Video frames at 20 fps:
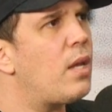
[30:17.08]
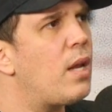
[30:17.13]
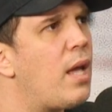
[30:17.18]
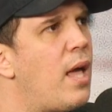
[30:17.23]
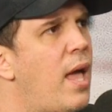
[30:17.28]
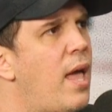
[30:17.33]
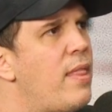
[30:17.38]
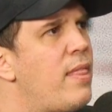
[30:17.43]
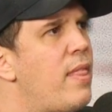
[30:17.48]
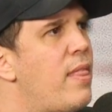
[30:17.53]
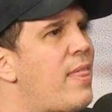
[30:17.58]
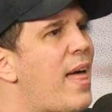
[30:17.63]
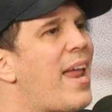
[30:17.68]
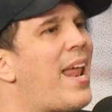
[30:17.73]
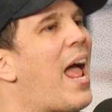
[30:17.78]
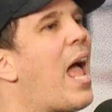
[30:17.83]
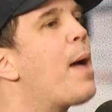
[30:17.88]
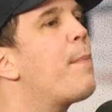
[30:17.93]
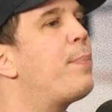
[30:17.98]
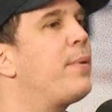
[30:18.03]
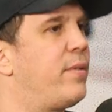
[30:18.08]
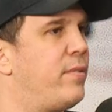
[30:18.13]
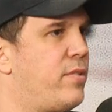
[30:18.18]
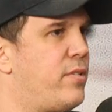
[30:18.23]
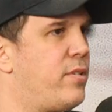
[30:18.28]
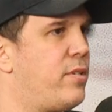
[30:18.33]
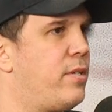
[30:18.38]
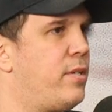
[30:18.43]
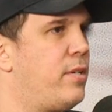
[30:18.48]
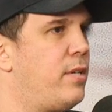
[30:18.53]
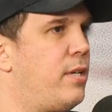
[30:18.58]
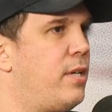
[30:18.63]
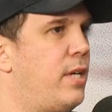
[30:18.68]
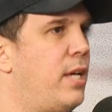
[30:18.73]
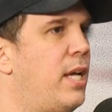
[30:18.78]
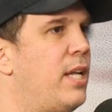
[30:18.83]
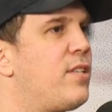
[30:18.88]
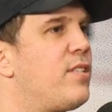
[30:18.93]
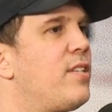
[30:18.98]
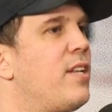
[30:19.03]
that happens.
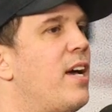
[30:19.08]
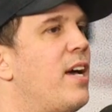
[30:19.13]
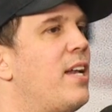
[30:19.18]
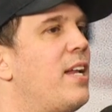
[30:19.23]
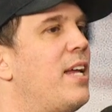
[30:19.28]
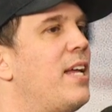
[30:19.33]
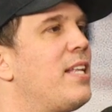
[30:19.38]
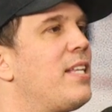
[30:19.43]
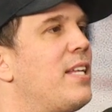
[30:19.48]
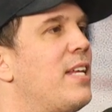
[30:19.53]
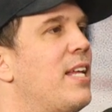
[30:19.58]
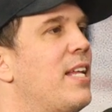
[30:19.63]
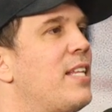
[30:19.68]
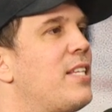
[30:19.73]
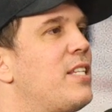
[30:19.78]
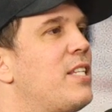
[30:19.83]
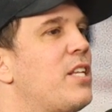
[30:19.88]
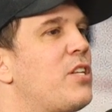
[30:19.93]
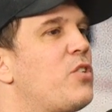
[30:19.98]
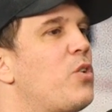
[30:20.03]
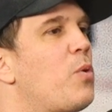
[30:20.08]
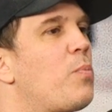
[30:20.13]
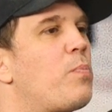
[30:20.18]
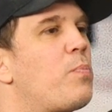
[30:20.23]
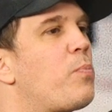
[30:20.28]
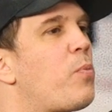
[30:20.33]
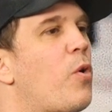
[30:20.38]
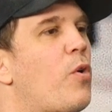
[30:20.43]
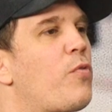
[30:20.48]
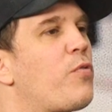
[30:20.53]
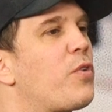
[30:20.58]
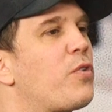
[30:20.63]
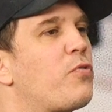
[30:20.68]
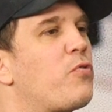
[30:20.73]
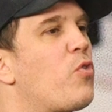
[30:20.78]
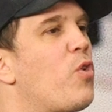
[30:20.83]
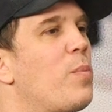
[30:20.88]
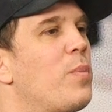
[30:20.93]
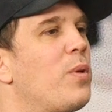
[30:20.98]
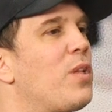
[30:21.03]
It's not there's no perfect
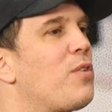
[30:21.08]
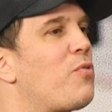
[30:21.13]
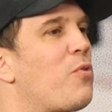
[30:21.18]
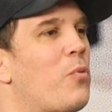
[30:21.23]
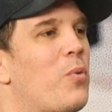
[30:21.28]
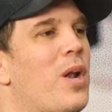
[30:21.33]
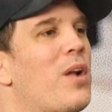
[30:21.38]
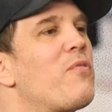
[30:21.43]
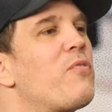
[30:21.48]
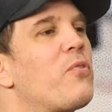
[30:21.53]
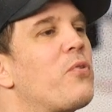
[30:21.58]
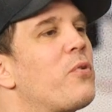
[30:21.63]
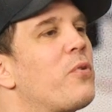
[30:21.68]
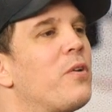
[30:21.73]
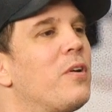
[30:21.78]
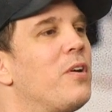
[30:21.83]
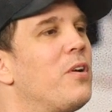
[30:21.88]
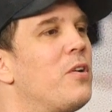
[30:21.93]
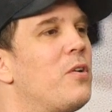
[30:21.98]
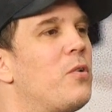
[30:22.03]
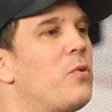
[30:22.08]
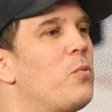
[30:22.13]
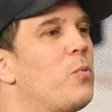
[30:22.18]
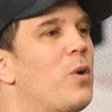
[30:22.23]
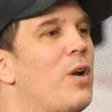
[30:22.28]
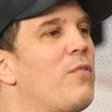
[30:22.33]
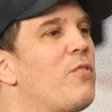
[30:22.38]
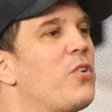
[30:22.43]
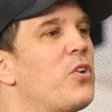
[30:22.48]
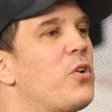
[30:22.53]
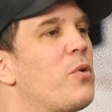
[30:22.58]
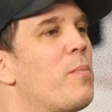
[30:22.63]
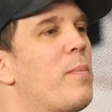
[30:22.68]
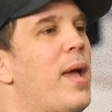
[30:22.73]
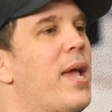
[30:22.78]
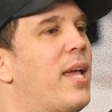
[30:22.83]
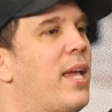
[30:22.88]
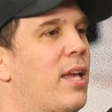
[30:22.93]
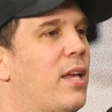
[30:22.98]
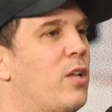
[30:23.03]
formula for whatever you're
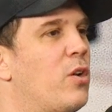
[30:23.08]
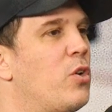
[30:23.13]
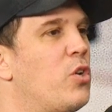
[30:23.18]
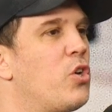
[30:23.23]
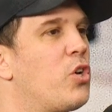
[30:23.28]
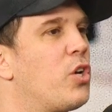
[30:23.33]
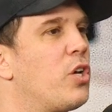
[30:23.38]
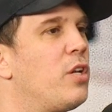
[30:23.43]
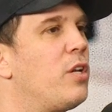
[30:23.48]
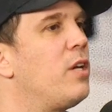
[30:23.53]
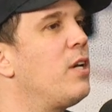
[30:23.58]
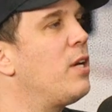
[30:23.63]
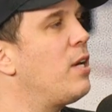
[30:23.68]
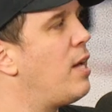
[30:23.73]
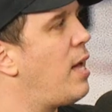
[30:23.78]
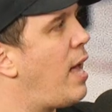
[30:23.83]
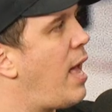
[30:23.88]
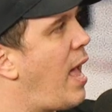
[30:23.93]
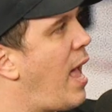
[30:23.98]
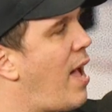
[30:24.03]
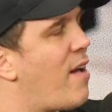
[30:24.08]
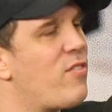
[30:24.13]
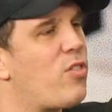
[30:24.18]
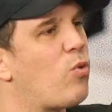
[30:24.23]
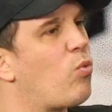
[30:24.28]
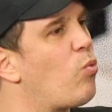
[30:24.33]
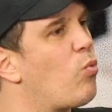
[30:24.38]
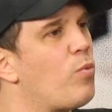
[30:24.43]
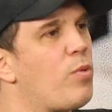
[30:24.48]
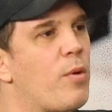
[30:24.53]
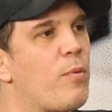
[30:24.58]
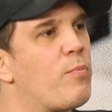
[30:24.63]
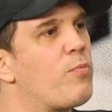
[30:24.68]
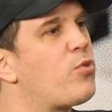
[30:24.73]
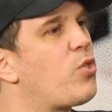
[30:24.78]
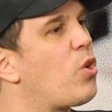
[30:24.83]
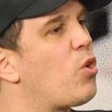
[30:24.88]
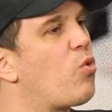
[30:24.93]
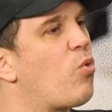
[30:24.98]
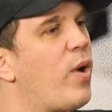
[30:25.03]
making. You know, you could have
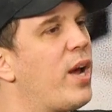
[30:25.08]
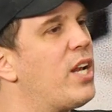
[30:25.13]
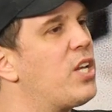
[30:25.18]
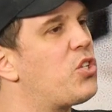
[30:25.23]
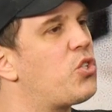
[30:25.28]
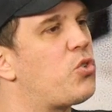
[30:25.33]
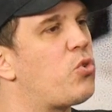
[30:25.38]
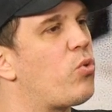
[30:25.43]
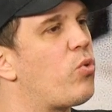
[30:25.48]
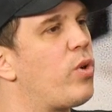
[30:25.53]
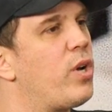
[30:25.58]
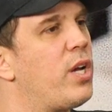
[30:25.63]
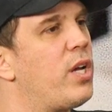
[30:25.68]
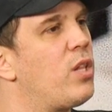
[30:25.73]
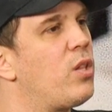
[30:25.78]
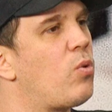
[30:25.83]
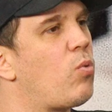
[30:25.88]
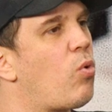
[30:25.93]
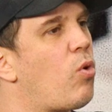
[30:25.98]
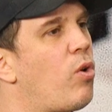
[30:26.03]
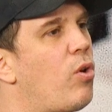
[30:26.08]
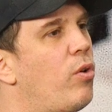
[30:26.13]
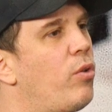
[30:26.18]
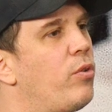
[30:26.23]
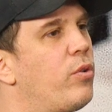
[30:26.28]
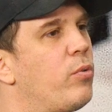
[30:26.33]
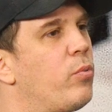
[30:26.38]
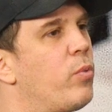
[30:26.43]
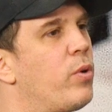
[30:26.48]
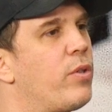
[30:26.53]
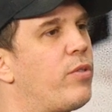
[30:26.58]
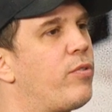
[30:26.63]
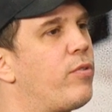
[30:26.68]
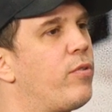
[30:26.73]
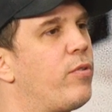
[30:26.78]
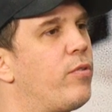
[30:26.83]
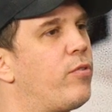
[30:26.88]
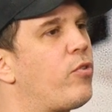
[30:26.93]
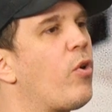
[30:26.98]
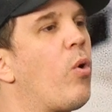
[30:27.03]
the greatest story in the world with
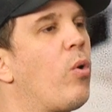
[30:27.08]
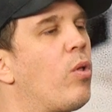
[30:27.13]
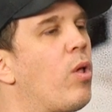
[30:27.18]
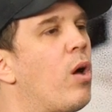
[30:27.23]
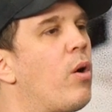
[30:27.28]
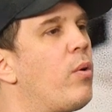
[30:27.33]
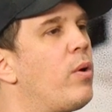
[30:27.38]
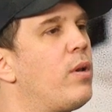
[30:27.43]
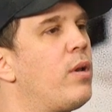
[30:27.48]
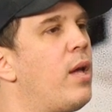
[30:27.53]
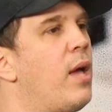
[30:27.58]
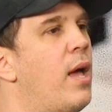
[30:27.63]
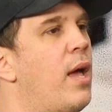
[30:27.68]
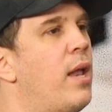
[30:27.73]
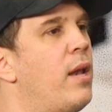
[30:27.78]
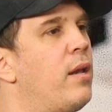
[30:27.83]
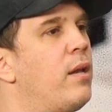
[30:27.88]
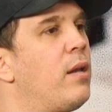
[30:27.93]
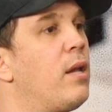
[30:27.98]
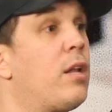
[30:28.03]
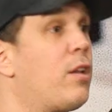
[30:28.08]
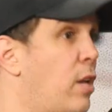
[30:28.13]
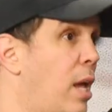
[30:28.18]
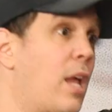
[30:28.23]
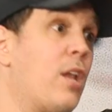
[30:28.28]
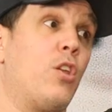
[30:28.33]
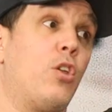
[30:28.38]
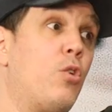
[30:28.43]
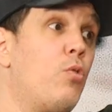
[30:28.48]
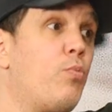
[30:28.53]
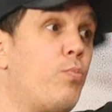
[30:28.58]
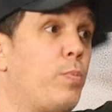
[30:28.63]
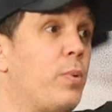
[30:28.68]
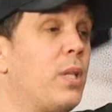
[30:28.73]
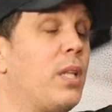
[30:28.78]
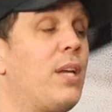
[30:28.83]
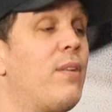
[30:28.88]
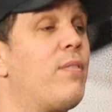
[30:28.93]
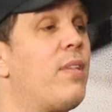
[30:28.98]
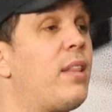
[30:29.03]
Solo, and you
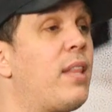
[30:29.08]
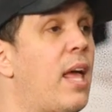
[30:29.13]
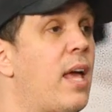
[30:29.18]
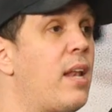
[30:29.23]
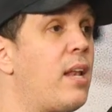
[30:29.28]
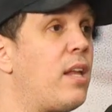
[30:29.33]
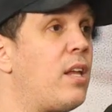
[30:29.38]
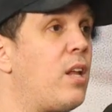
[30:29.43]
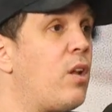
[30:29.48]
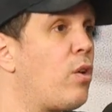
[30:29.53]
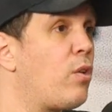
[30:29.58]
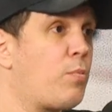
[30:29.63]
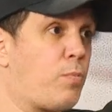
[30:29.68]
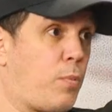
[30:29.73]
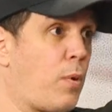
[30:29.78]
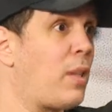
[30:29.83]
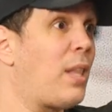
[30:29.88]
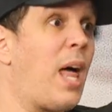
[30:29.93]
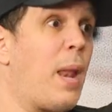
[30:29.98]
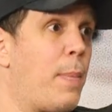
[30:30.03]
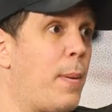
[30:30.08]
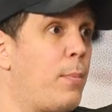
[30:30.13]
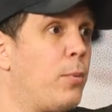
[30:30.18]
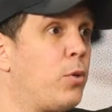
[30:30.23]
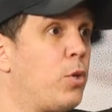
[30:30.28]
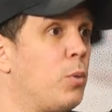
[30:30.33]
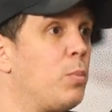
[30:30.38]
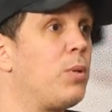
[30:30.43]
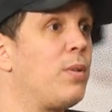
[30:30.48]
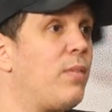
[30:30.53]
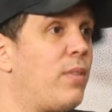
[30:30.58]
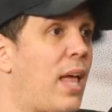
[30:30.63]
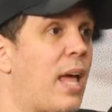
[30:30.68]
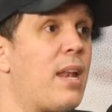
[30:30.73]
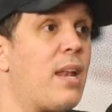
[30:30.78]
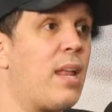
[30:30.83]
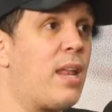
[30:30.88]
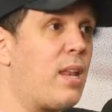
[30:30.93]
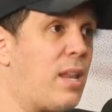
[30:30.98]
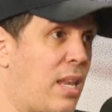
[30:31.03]
believe that you know, a lot of people do believe
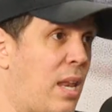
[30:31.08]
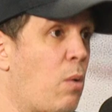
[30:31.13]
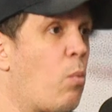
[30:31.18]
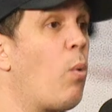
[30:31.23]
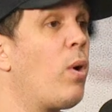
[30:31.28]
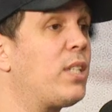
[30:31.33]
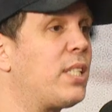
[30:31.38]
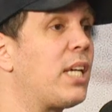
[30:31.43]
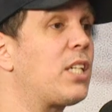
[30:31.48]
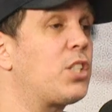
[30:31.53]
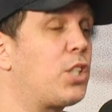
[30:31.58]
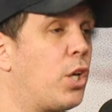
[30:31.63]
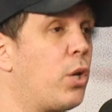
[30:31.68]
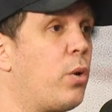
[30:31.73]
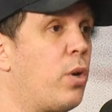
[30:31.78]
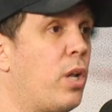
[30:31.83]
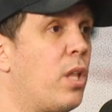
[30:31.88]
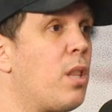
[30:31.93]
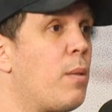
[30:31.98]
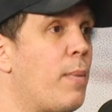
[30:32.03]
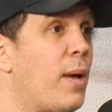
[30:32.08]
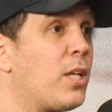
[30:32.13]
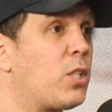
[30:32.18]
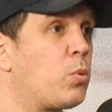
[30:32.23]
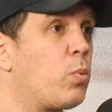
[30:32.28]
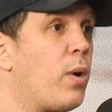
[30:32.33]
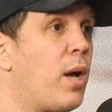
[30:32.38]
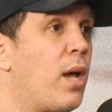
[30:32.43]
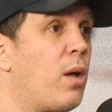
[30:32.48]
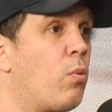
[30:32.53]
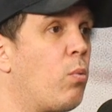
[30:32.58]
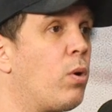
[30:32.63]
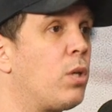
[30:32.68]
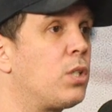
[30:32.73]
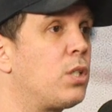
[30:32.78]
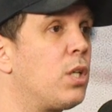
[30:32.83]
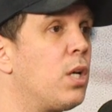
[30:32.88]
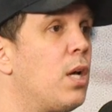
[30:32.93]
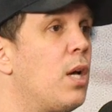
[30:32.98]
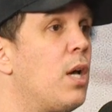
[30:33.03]
that it was executed in the best way and was